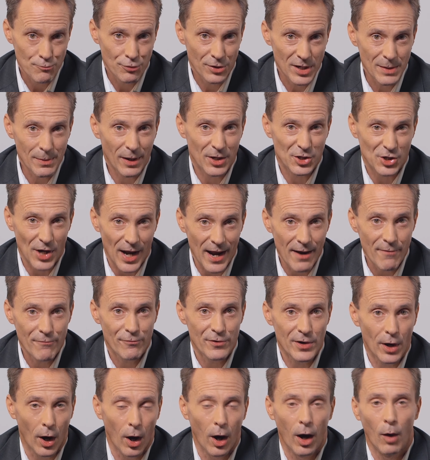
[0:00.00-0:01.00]
Pretty much
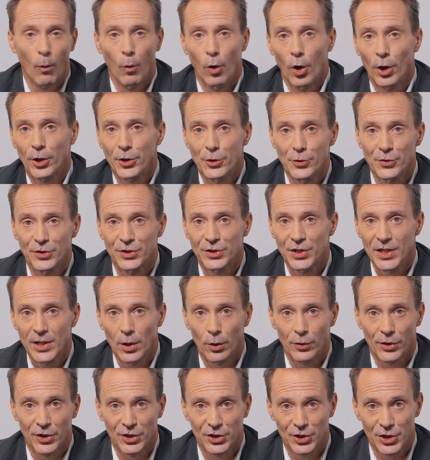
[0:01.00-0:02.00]
every artwork you see
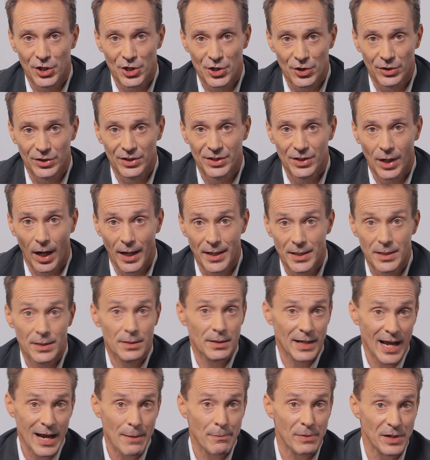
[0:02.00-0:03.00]
on the Sedition site
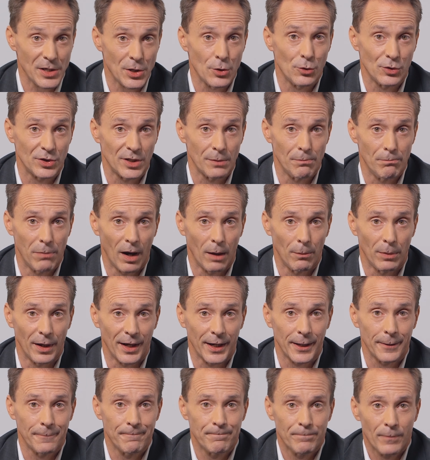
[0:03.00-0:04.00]
can be used in
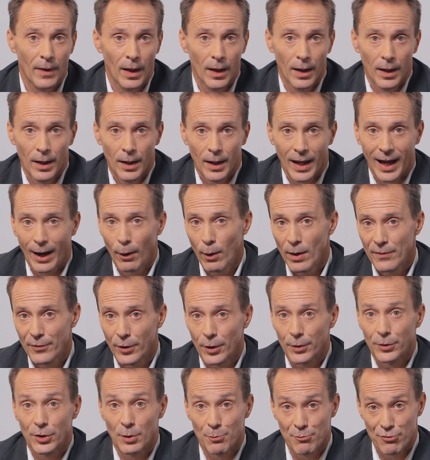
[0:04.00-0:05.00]
public.
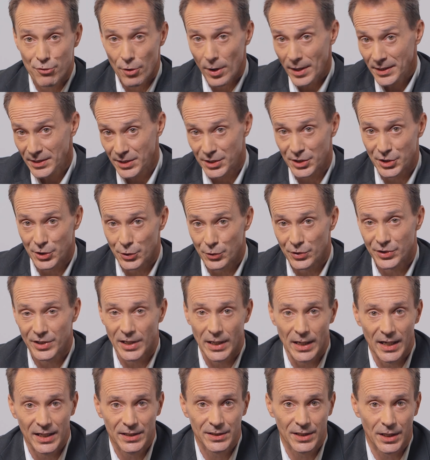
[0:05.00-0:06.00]
However, the prices you see
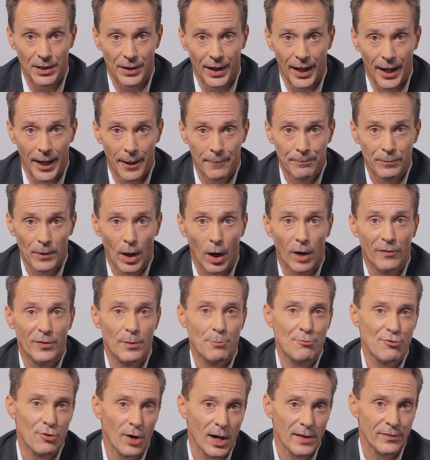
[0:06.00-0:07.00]
listed there are for
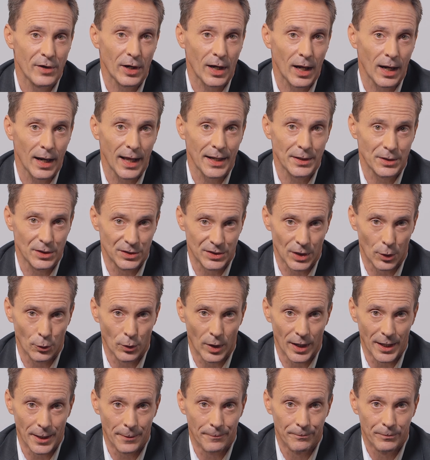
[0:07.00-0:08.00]
private collectors
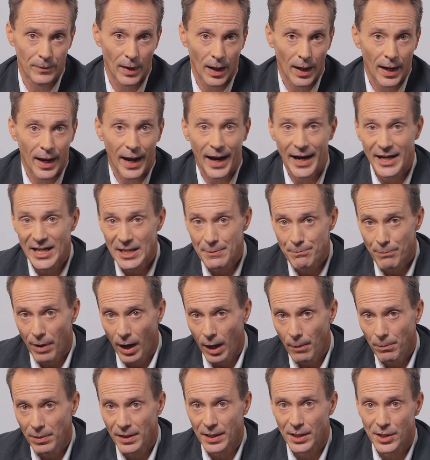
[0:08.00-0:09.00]
only. Any
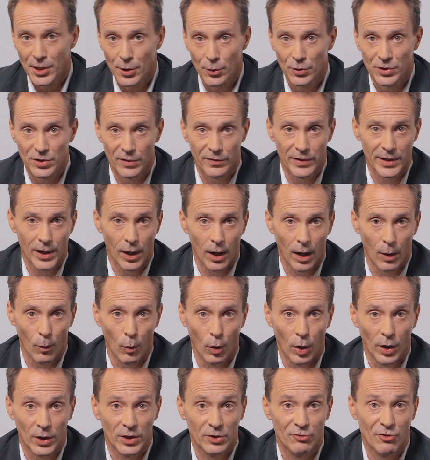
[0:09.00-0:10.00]
public use of the
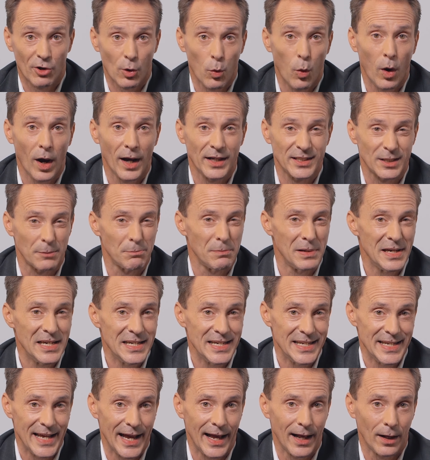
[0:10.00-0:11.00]
artworks requires a
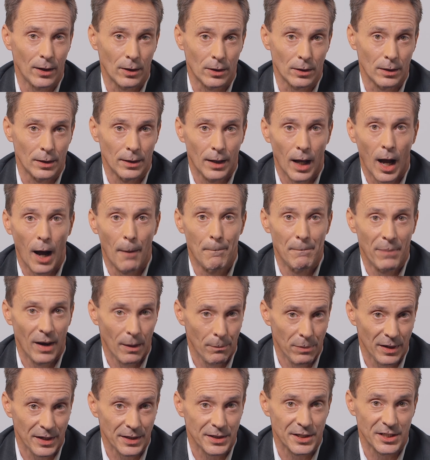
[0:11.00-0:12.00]
PDL, a
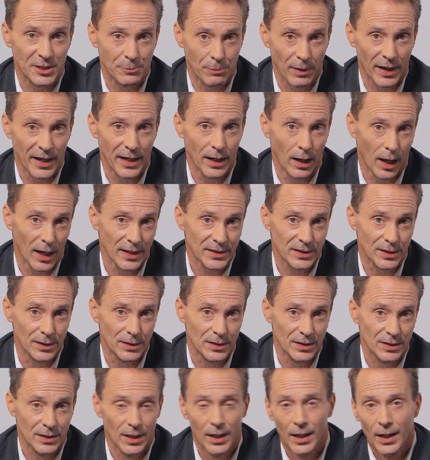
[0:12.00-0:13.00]
public display
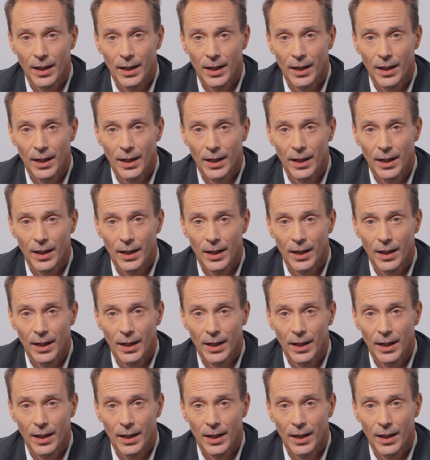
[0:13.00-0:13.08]
license.